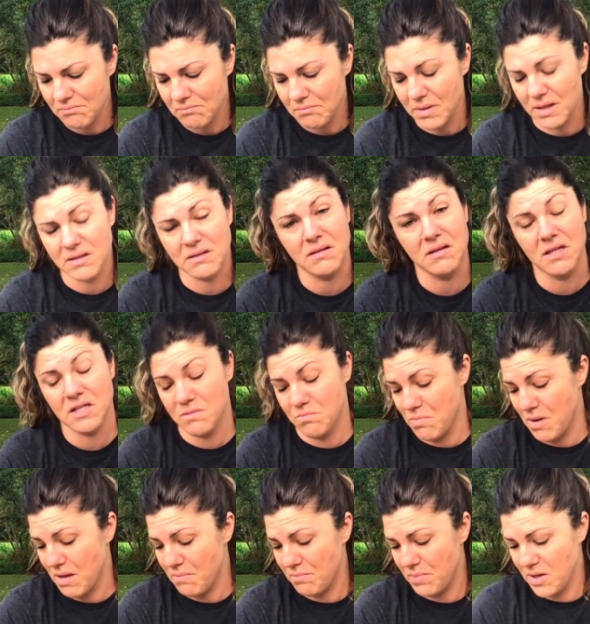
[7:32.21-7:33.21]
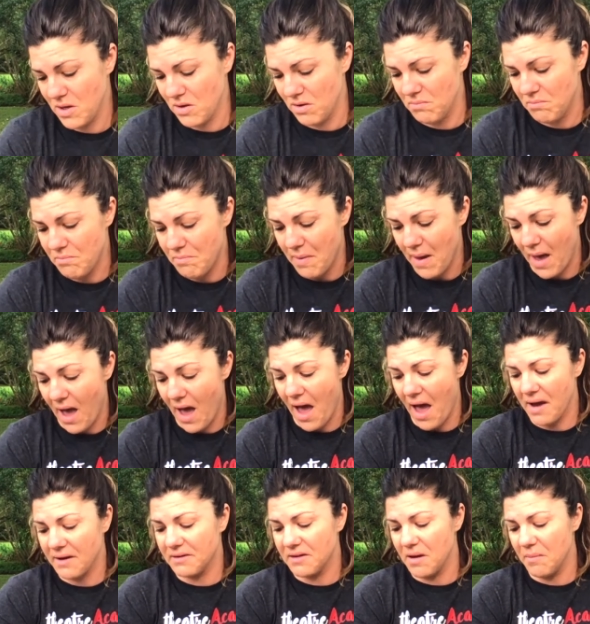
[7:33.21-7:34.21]
Batiste Bete
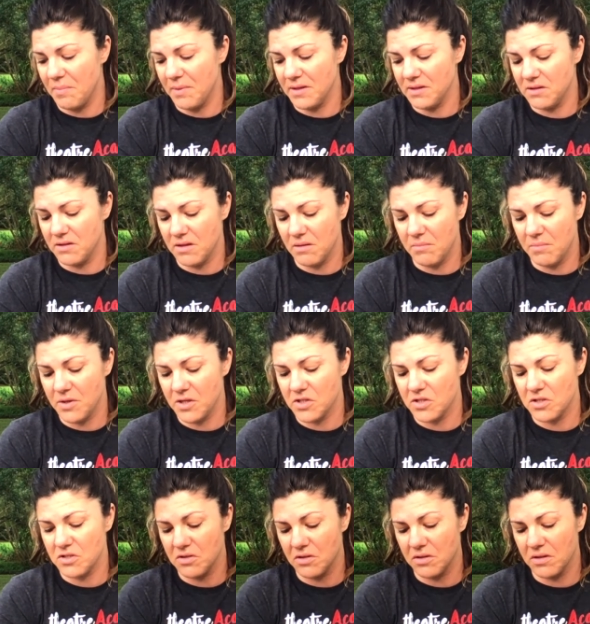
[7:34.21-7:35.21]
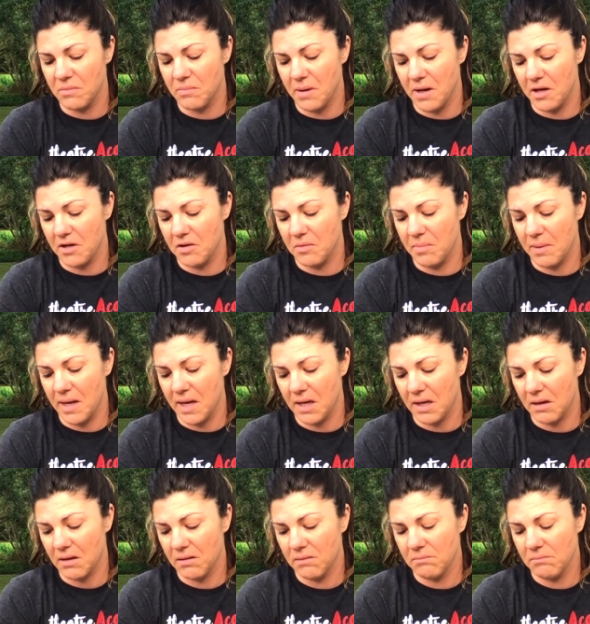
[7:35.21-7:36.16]
backed up into the bushes on the bayou bank.